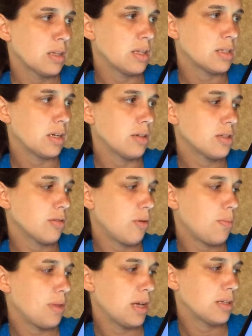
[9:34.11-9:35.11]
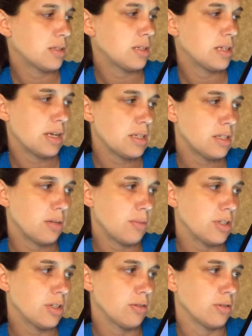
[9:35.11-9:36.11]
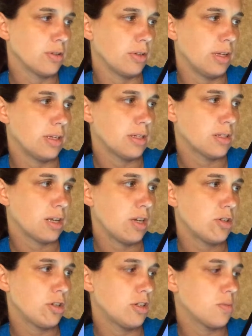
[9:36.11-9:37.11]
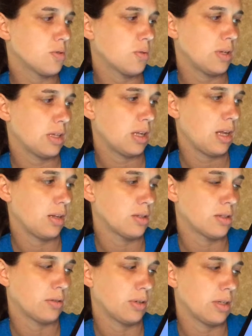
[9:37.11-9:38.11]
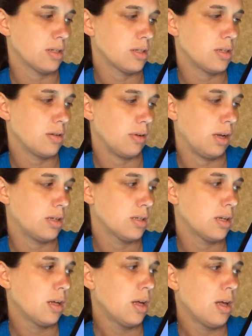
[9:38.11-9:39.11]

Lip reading: This also applies to testing material and discussions between the counselor and the student.